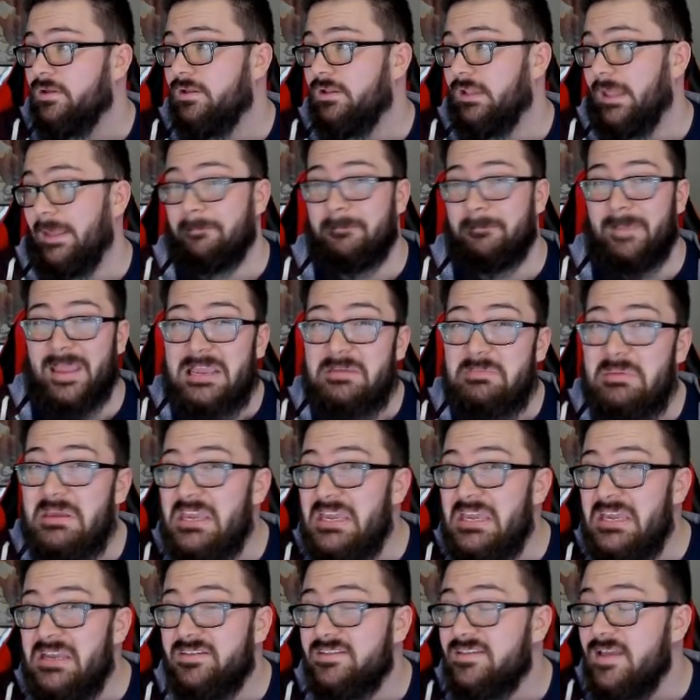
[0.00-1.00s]
Like
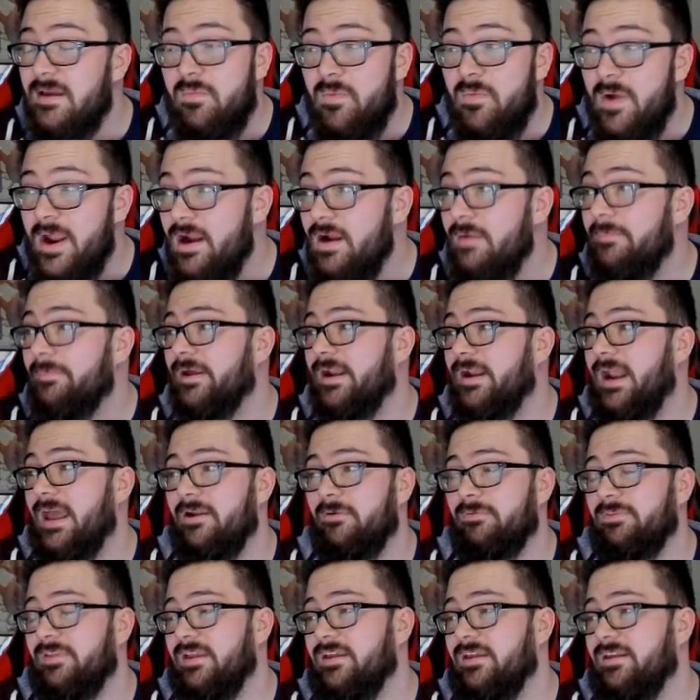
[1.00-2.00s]
maybe somewhere, but I
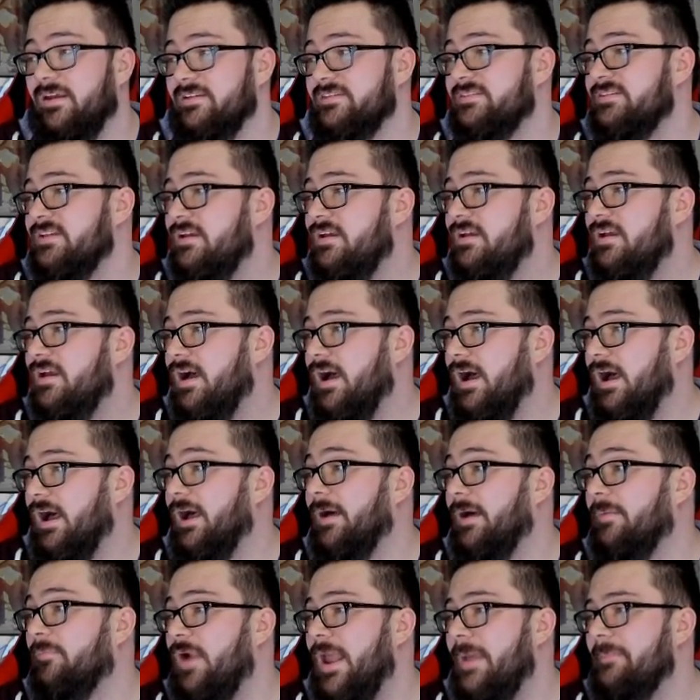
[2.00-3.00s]
don't think it does.
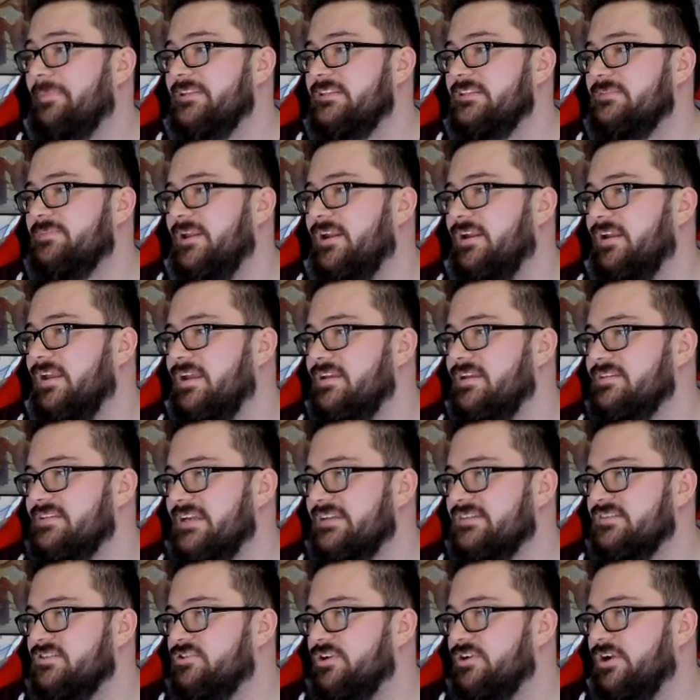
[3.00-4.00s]
Rapid Spinning is
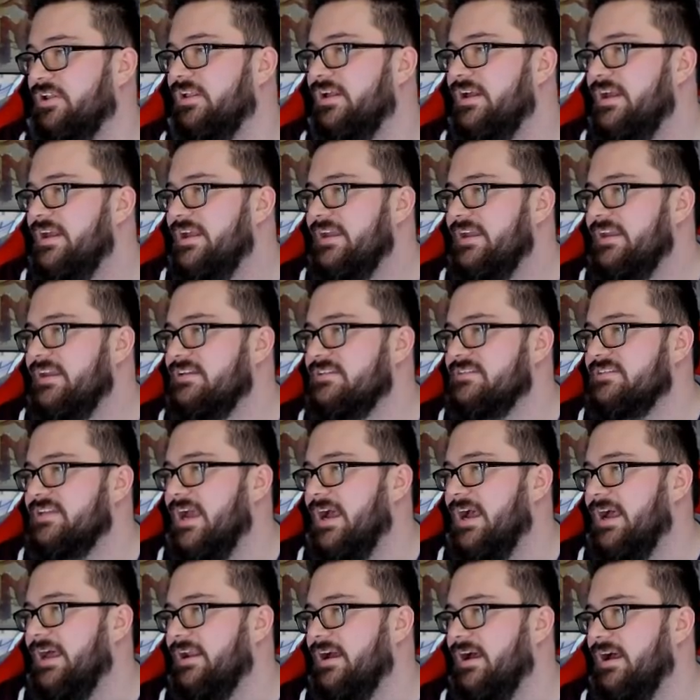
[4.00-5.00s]
Excadrill. He's
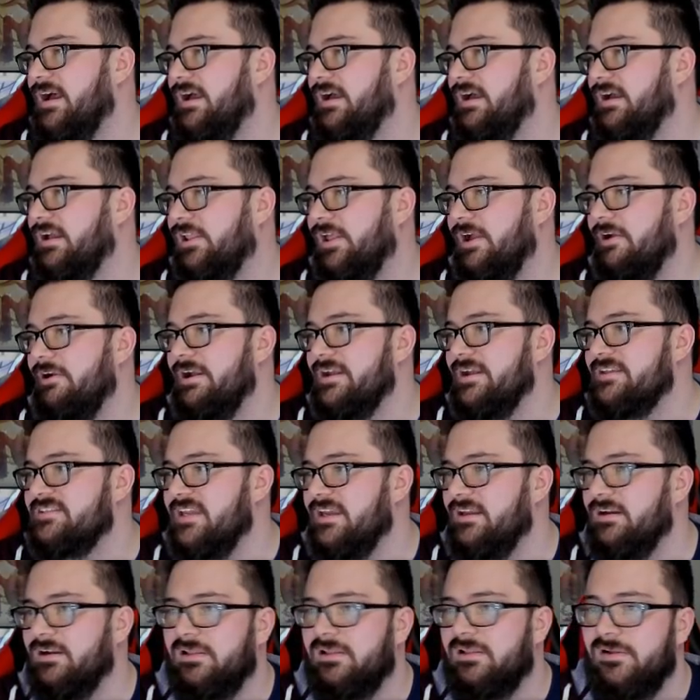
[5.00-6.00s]
got Clerics
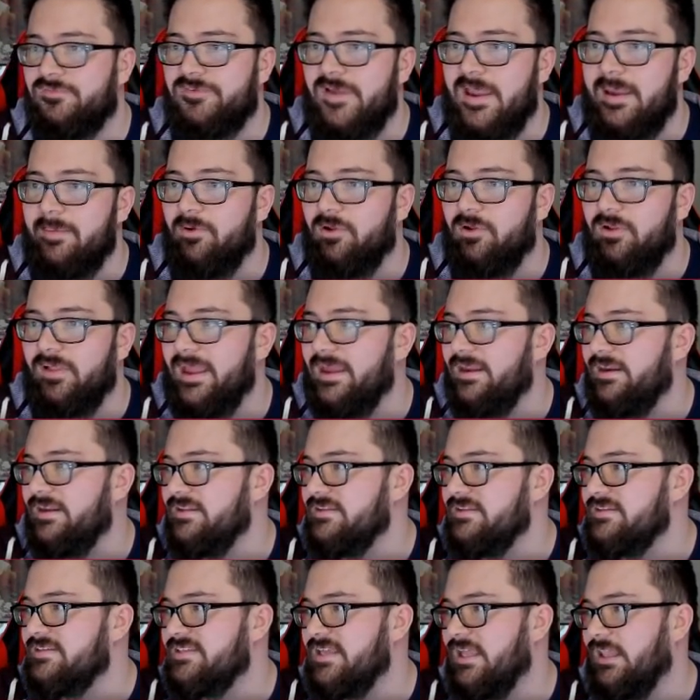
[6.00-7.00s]
in Clefable and
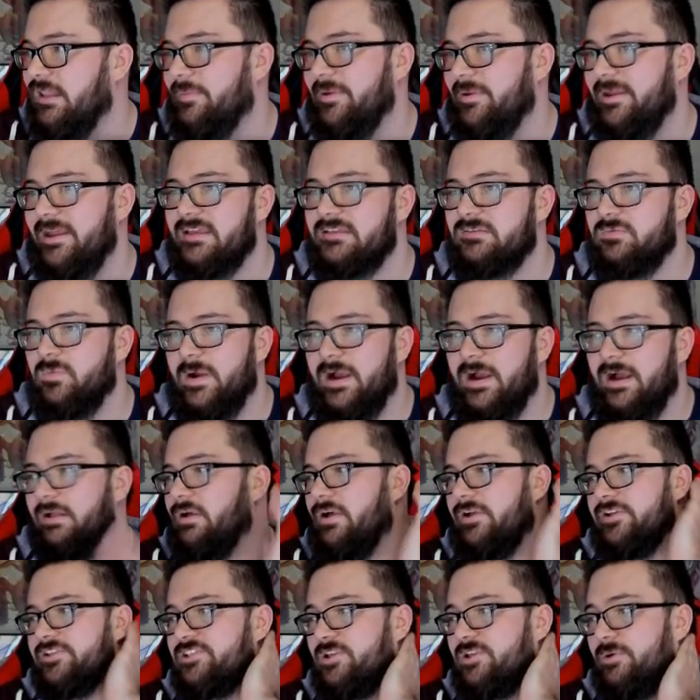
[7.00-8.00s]
in Celebi as well.
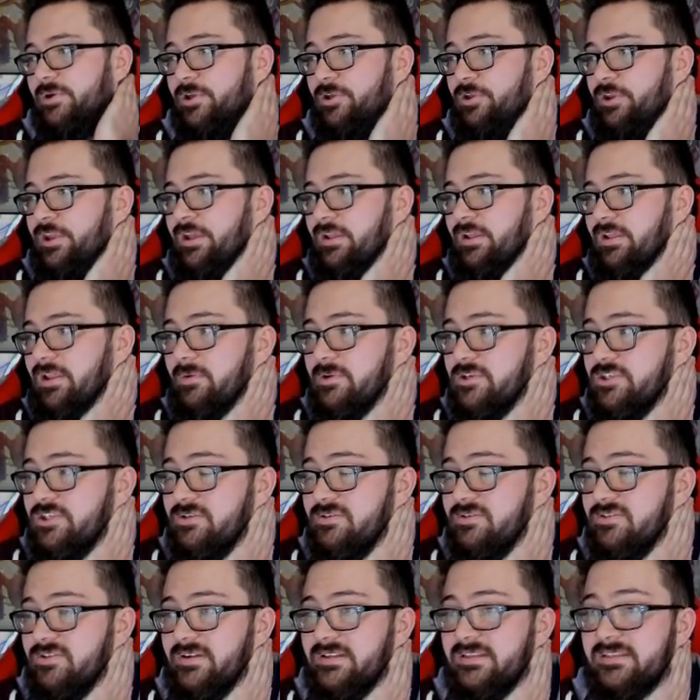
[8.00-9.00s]
Also a good Healing Wish
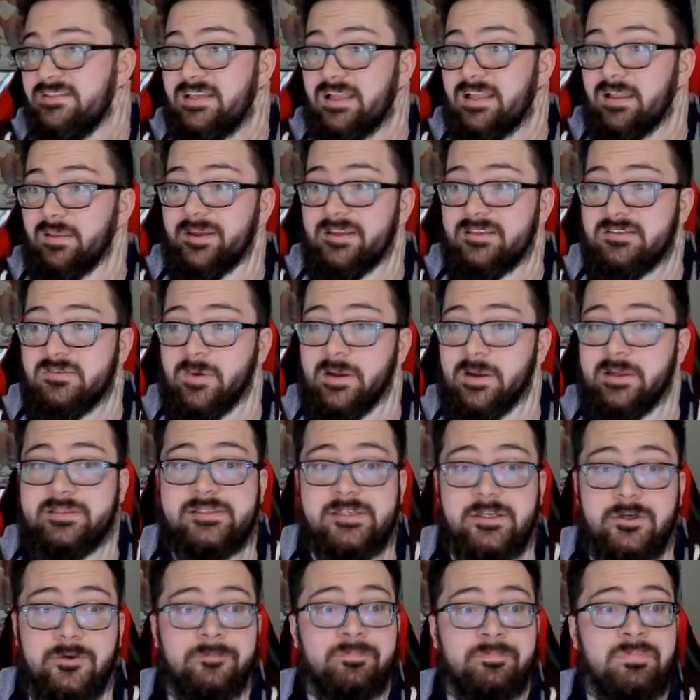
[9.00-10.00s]
user in Celebi as well
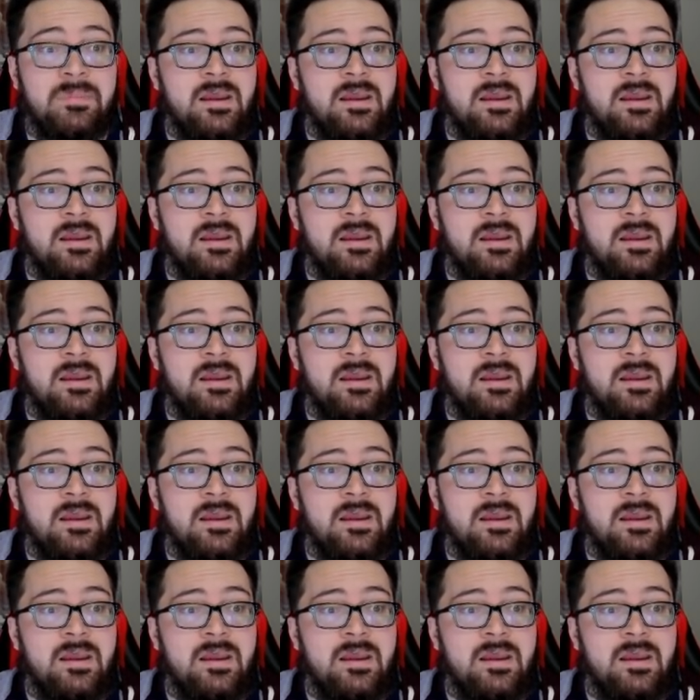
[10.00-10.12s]
too.